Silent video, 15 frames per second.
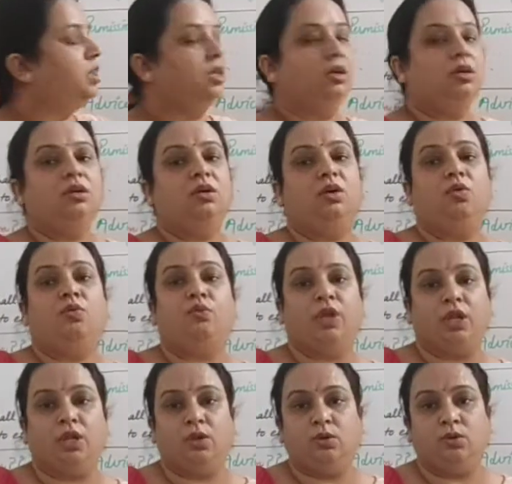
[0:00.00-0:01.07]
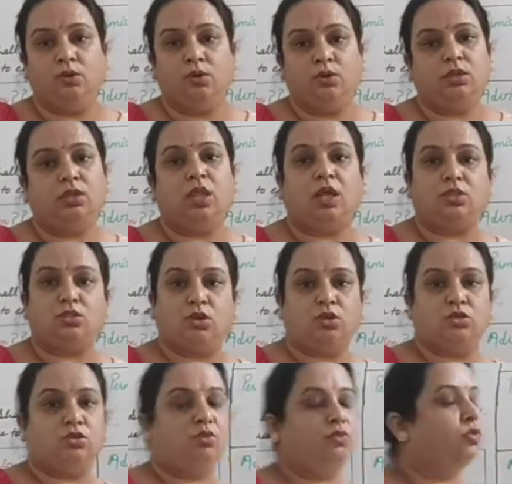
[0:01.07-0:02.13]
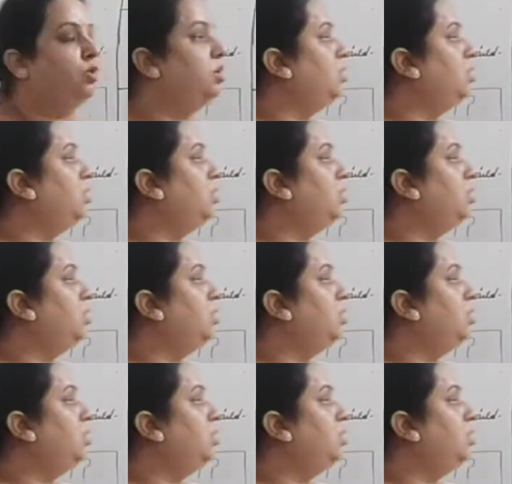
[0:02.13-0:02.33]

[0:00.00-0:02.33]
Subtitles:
the window? That's also for